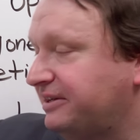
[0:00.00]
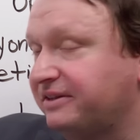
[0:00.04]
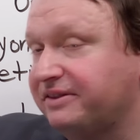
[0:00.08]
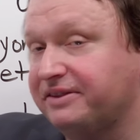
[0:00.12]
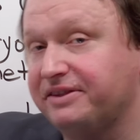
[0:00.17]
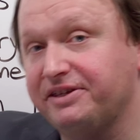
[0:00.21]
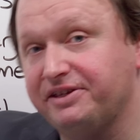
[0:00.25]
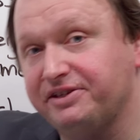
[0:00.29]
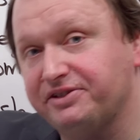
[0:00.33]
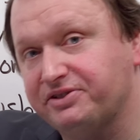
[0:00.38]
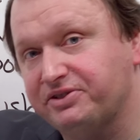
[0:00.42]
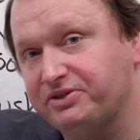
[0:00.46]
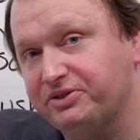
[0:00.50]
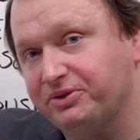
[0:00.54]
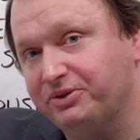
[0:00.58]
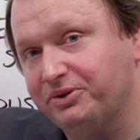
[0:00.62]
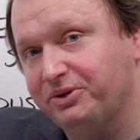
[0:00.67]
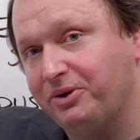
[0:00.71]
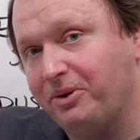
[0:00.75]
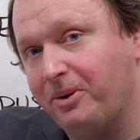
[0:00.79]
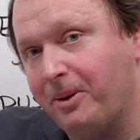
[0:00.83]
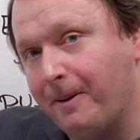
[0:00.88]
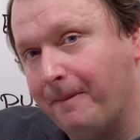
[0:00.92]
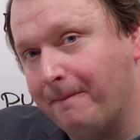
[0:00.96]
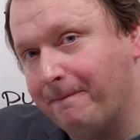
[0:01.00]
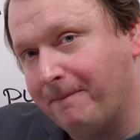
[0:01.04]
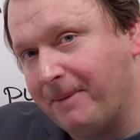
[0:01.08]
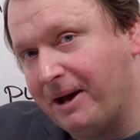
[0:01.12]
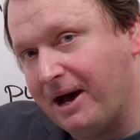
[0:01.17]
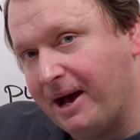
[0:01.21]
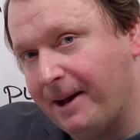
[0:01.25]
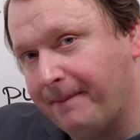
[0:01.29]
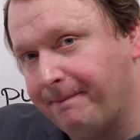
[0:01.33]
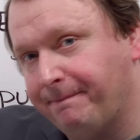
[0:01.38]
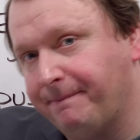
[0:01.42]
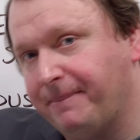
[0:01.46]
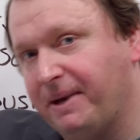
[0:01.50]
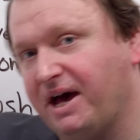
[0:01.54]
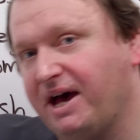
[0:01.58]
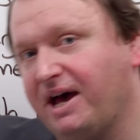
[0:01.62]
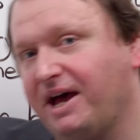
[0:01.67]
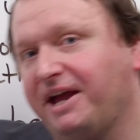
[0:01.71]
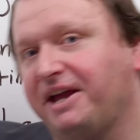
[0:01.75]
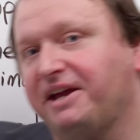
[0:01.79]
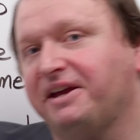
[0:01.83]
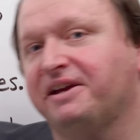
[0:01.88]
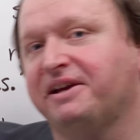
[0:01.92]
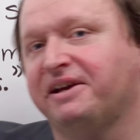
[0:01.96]
These two, pop
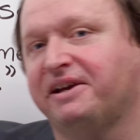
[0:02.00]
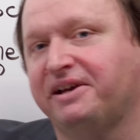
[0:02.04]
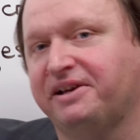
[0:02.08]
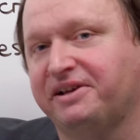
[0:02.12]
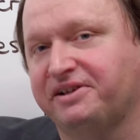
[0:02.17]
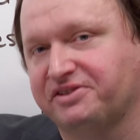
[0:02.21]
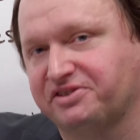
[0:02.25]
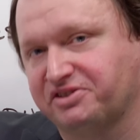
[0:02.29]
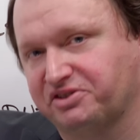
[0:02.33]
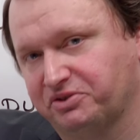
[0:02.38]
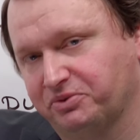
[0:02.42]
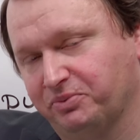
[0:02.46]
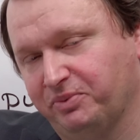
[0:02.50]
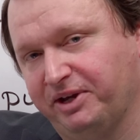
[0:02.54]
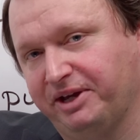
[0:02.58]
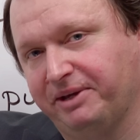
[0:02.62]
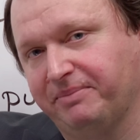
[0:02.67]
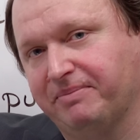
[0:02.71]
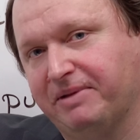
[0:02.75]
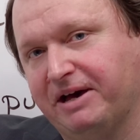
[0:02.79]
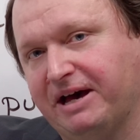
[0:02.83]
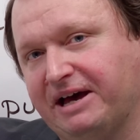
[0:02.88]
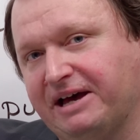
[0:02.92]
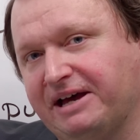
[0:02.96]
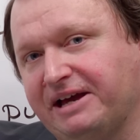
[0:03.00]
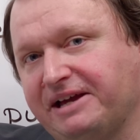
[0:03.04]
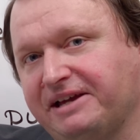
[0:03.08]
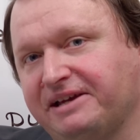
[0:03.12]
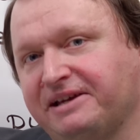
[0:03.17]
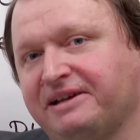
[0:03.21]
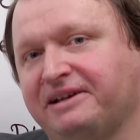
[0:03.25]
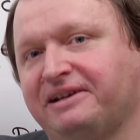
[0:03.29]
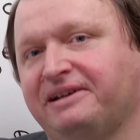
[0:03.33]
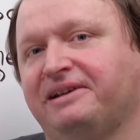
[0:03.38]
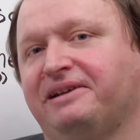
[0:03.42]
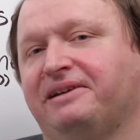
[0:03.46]
by, swing by,